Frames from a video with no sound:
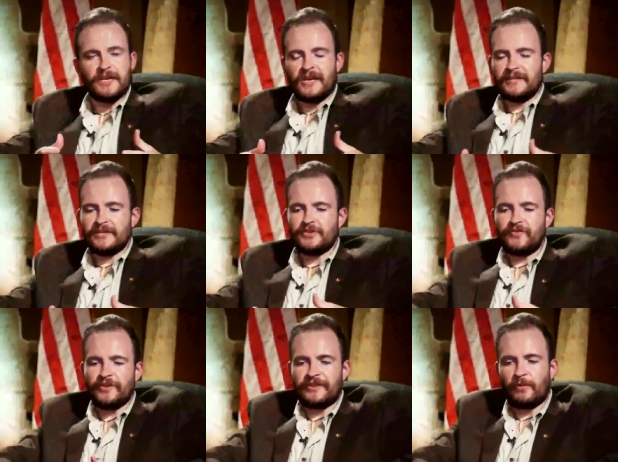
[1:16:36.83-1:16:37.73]
did you
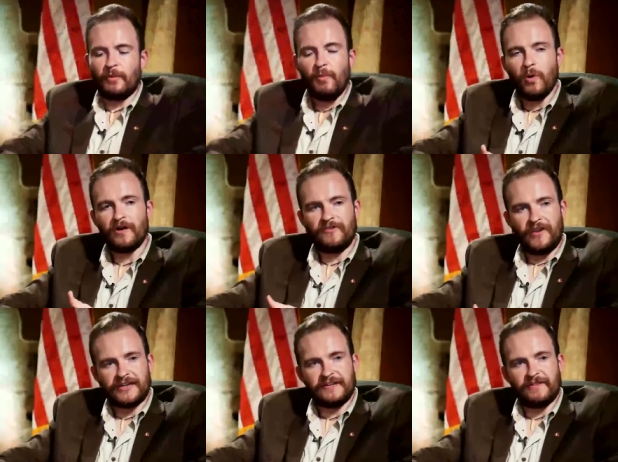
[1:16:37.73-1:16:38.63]
feel that they were more
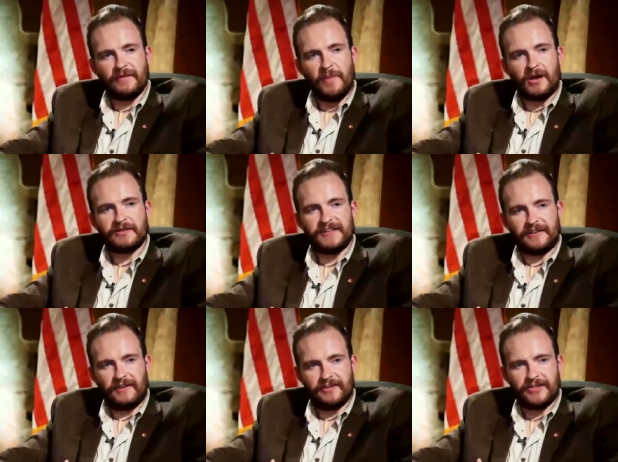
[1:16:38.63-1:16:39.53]
effective than the modern
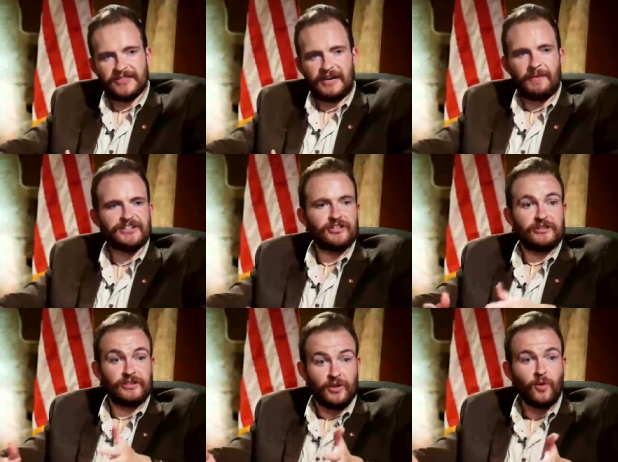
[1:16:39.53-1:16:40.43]
technologies? Yeah, like to I me, mentioned,
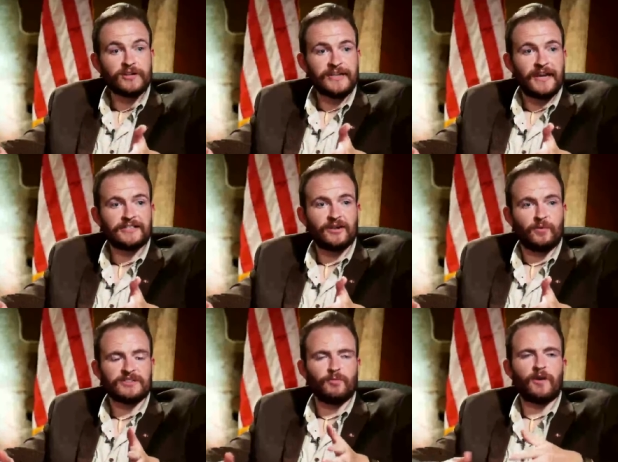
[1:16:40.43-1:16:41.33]
the Gore-Tex, or
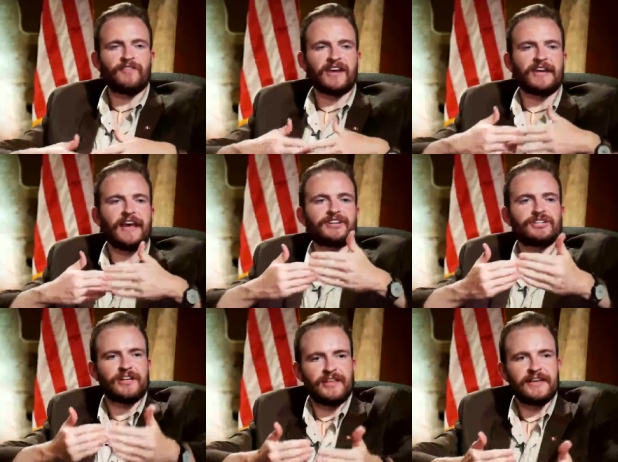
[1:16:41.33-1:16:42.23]
was it oh, more of a connection to
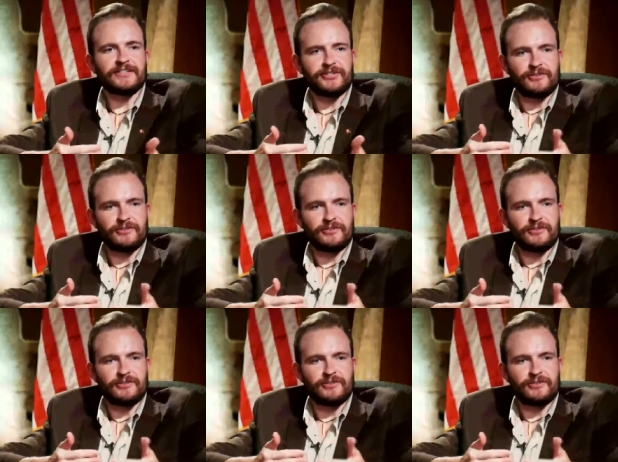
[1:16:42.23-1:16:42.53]
the history?